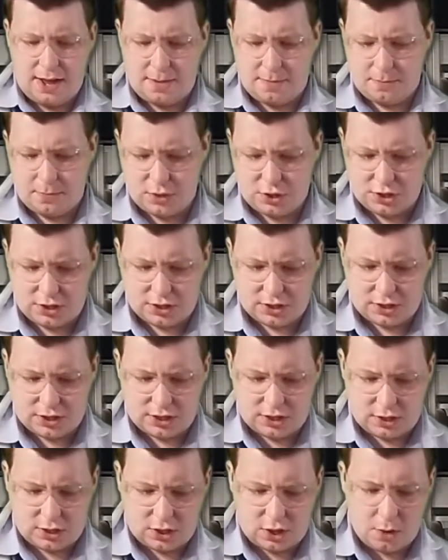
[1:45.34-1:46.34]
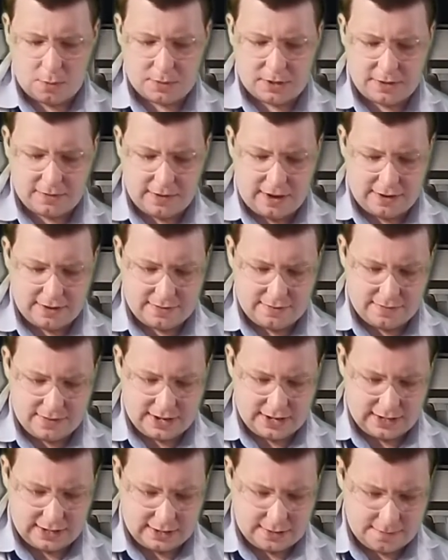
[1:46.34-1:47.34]
which is commonly found in
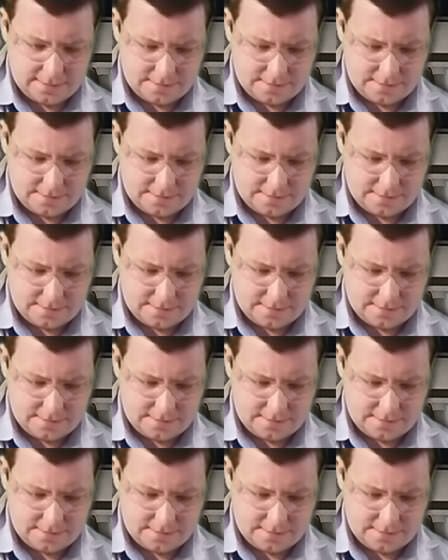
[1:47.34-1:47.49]
vinegar,